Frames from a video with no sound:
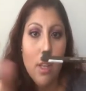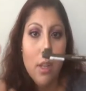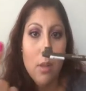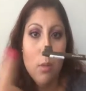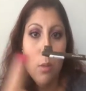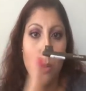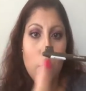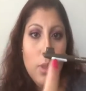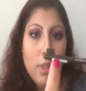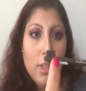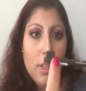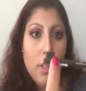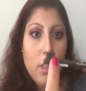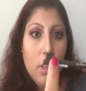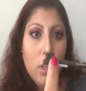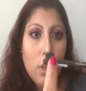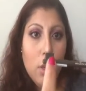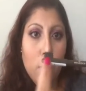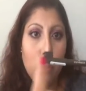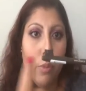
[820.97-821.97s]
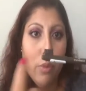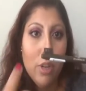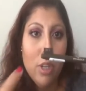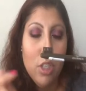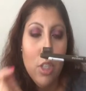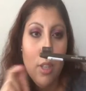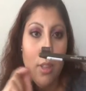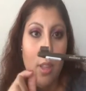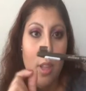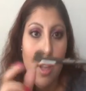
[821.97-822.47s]
It comes with a little
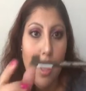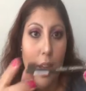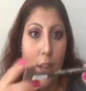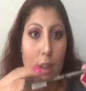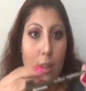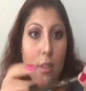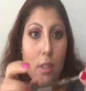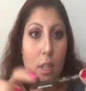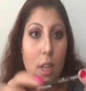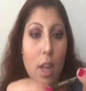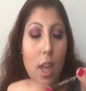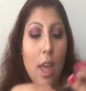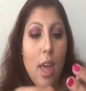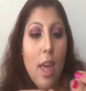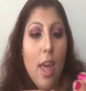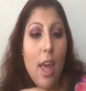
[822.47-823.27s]
brush at the end,